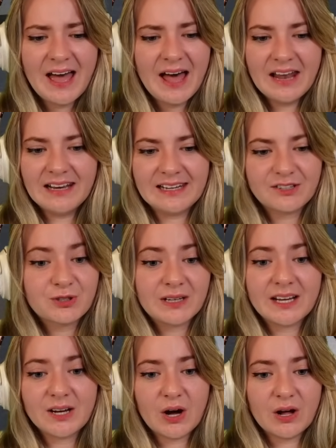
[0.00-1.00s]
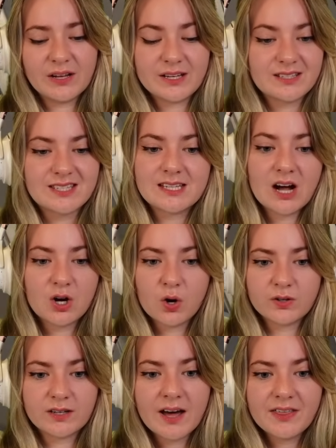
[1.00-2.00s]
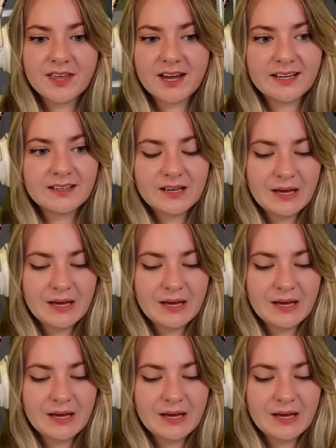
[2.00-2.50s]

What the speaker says: Literally is stuck on nothing.